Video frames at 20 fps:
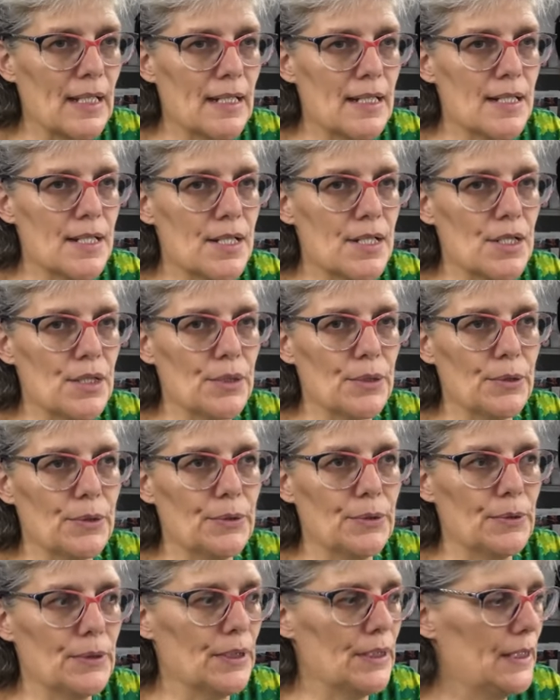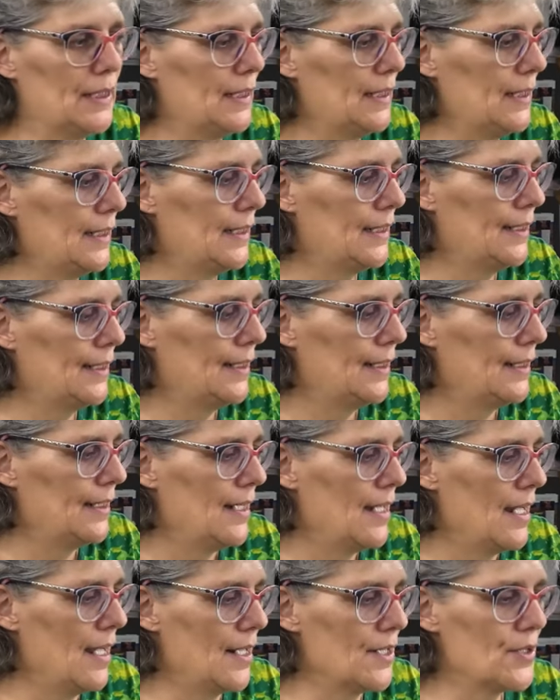So
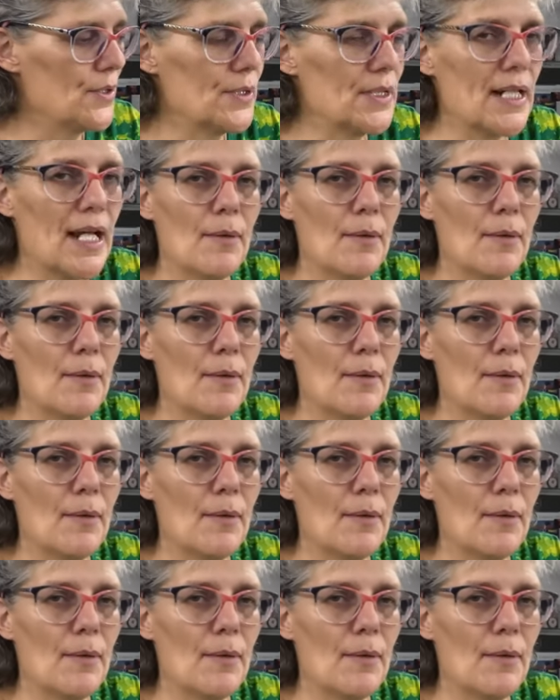I turn the